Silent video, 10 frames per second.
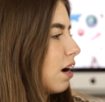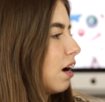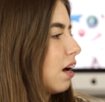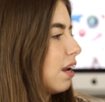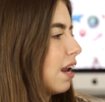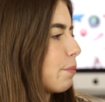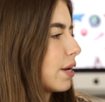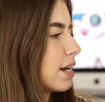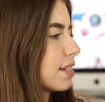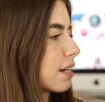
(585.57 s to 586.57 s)
uh,
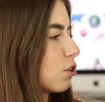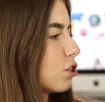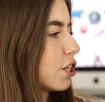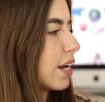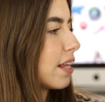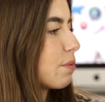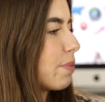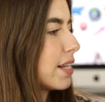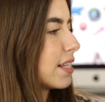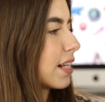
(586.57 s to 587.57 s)
laminar technology that
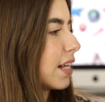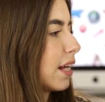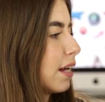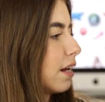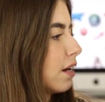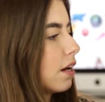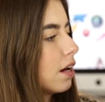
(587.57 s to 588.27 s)
basically